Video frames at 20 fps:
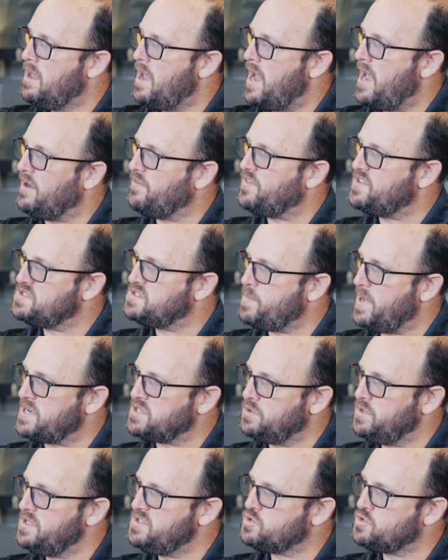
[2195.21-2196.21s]
And if the
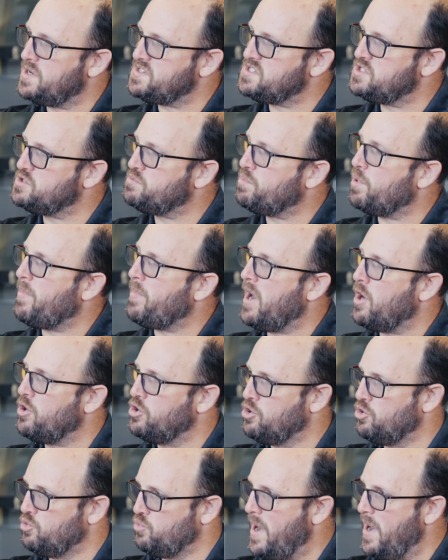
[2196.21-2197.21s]
Special Needs Trust is
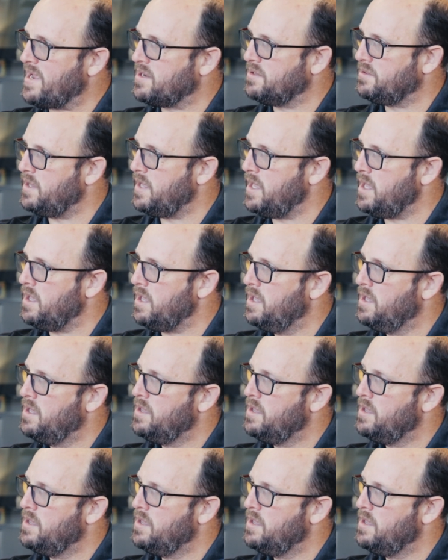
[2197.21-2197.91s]
prepared correctly,